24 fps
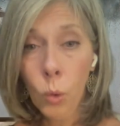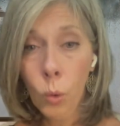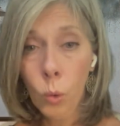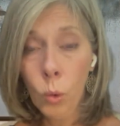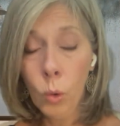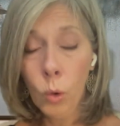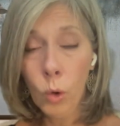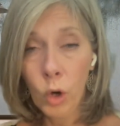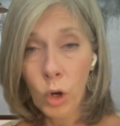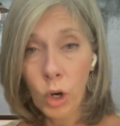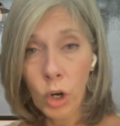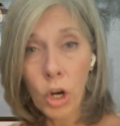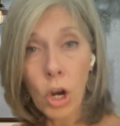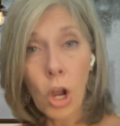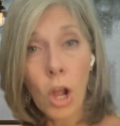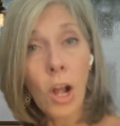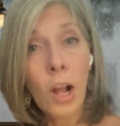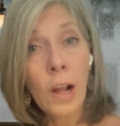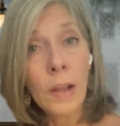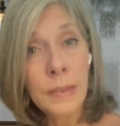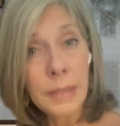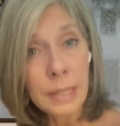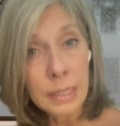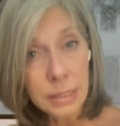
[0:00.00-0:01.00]
or
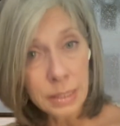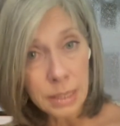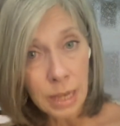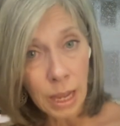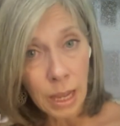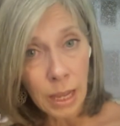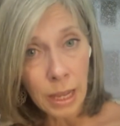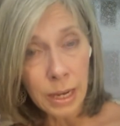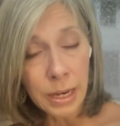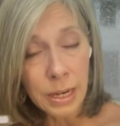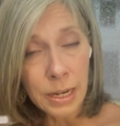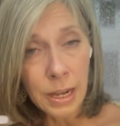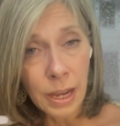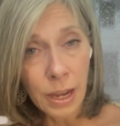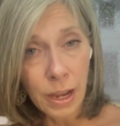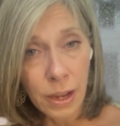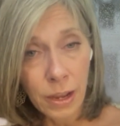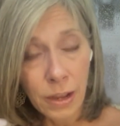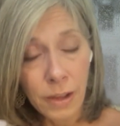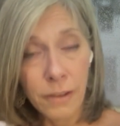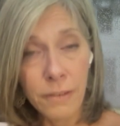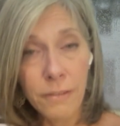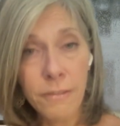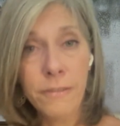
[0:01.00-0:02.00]
on the side
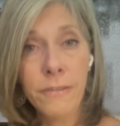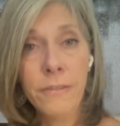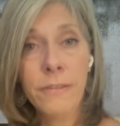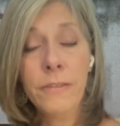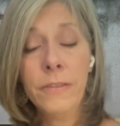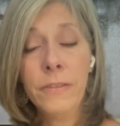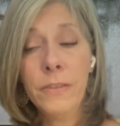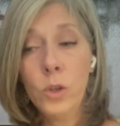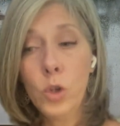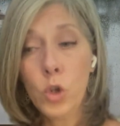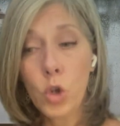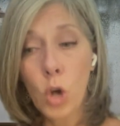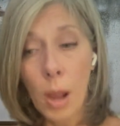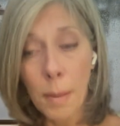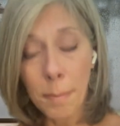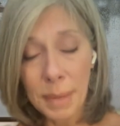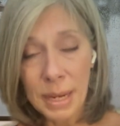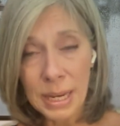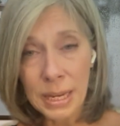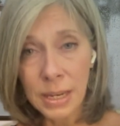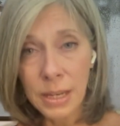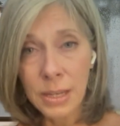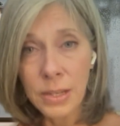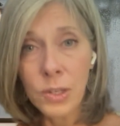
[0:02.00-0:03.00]
of
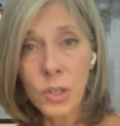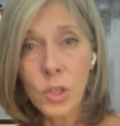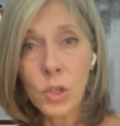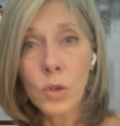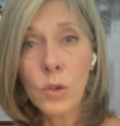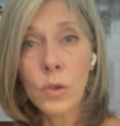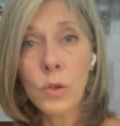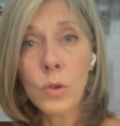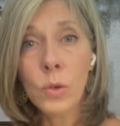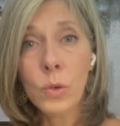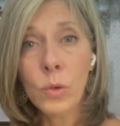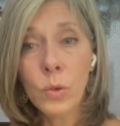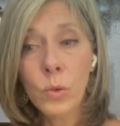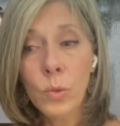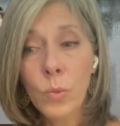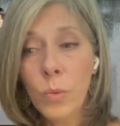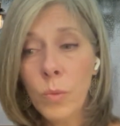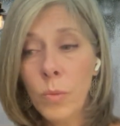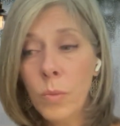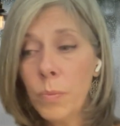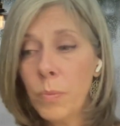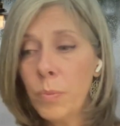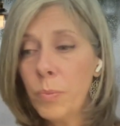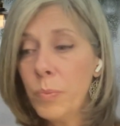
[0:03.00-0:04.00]
dropping into
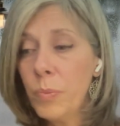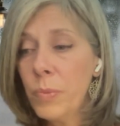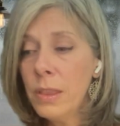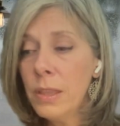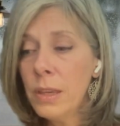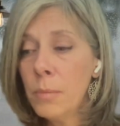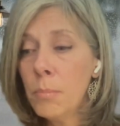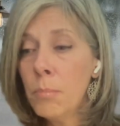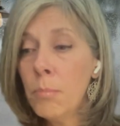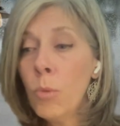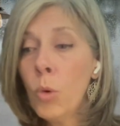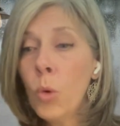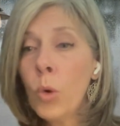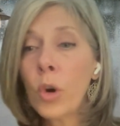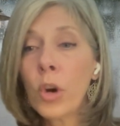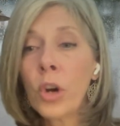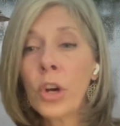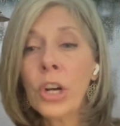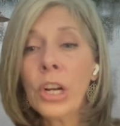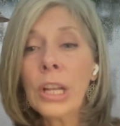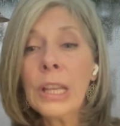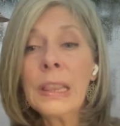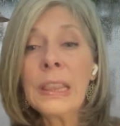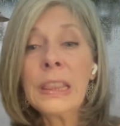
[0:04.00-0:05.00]
the
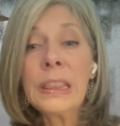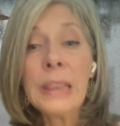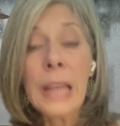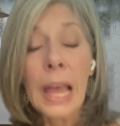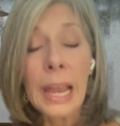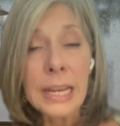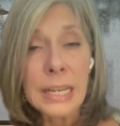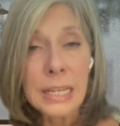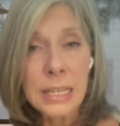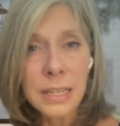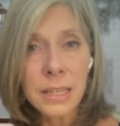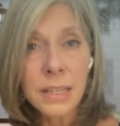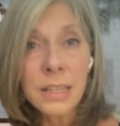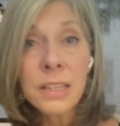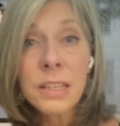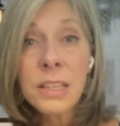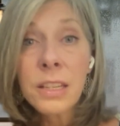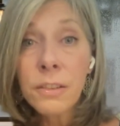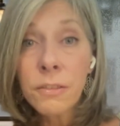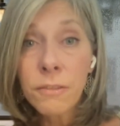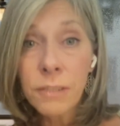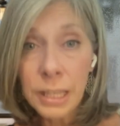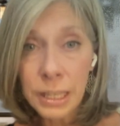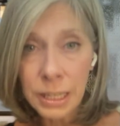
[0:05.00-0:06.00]
more light
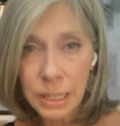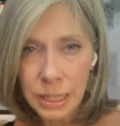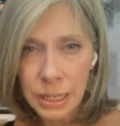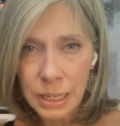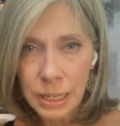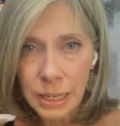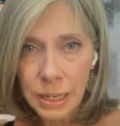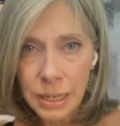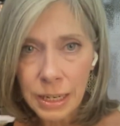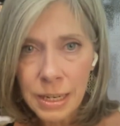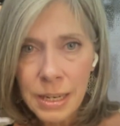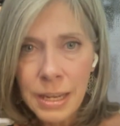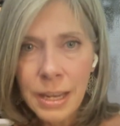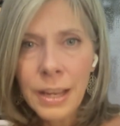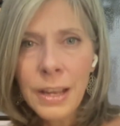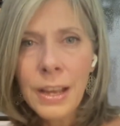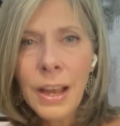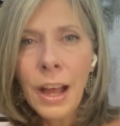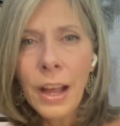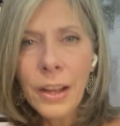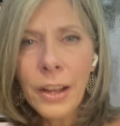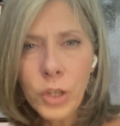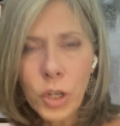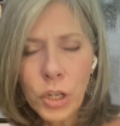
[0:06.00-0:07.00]
divinity
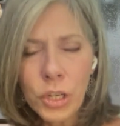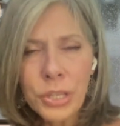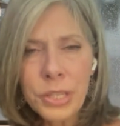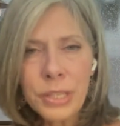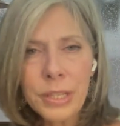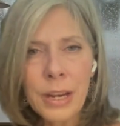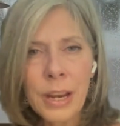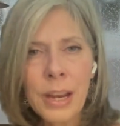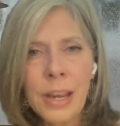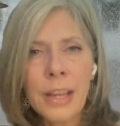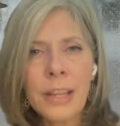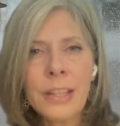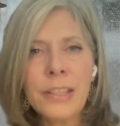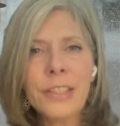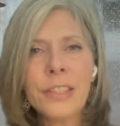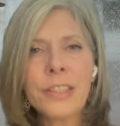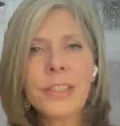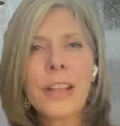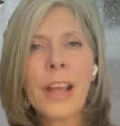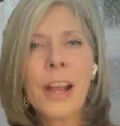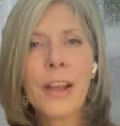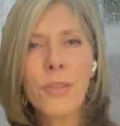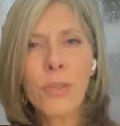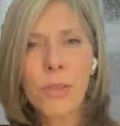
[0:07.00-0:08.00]
understands
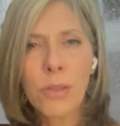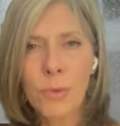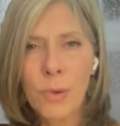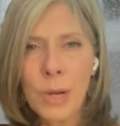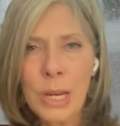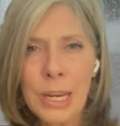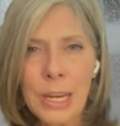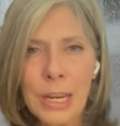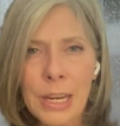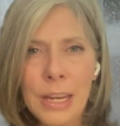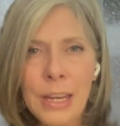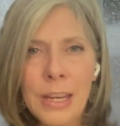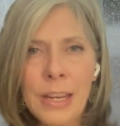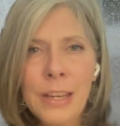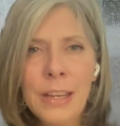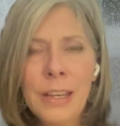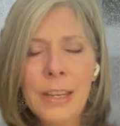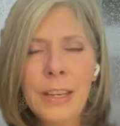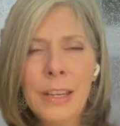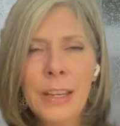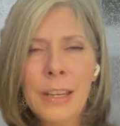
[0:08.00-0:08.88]
that 3